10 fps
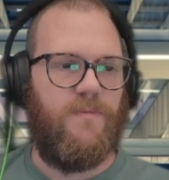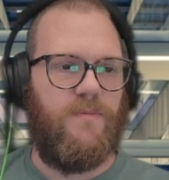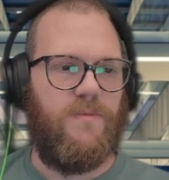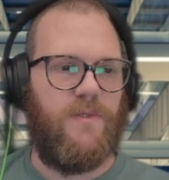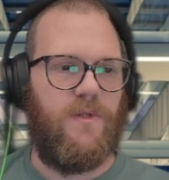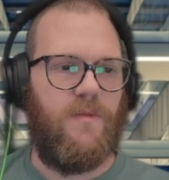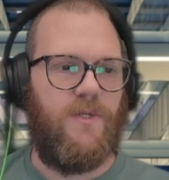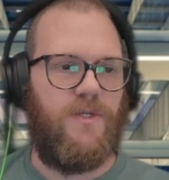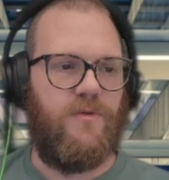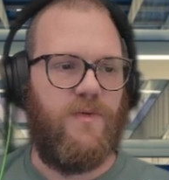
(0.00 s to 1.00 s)
So let me
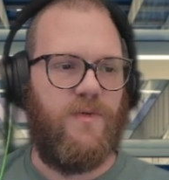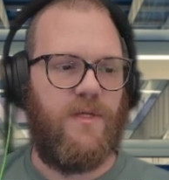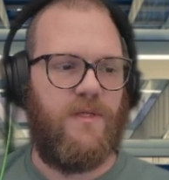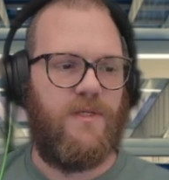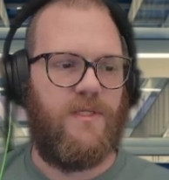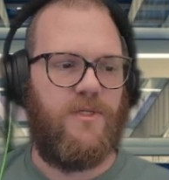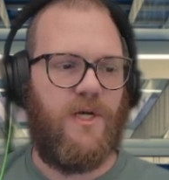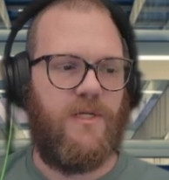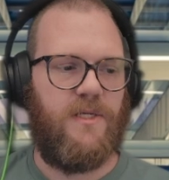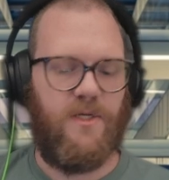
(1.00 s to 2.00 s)
just reset this
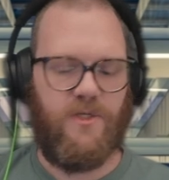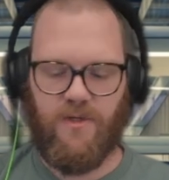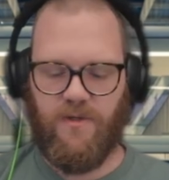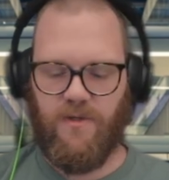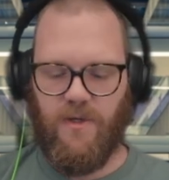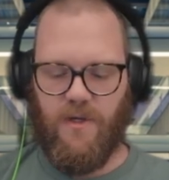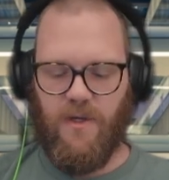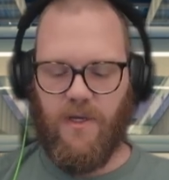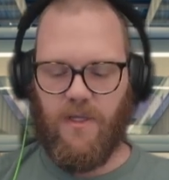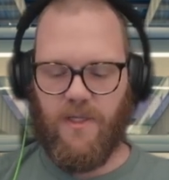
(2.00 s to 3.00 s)
chat session,
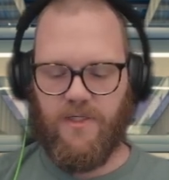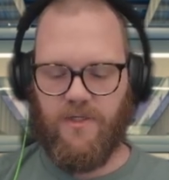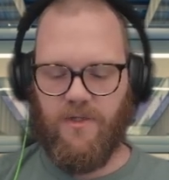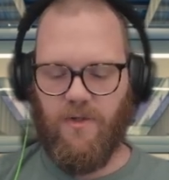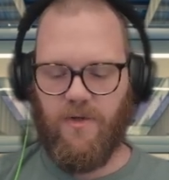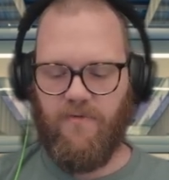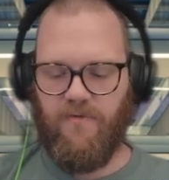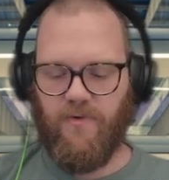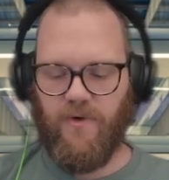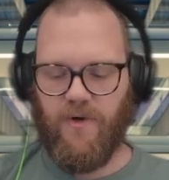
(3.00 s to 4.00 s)
and let's look
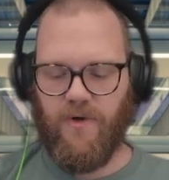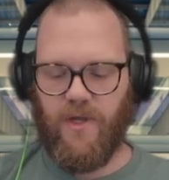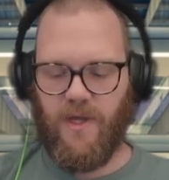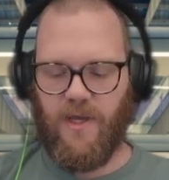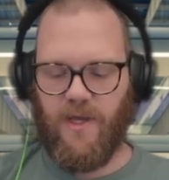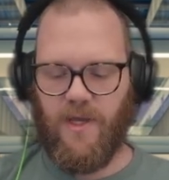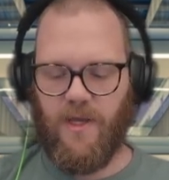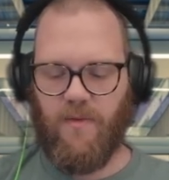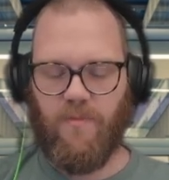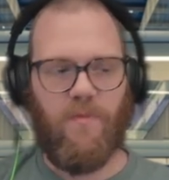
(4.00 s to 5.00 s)
for
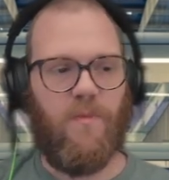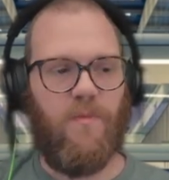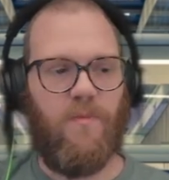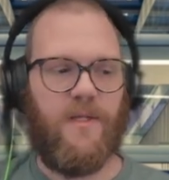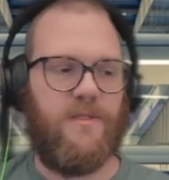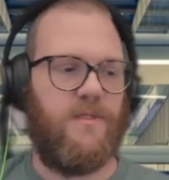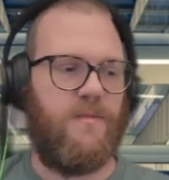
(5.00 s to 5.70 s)
a pants.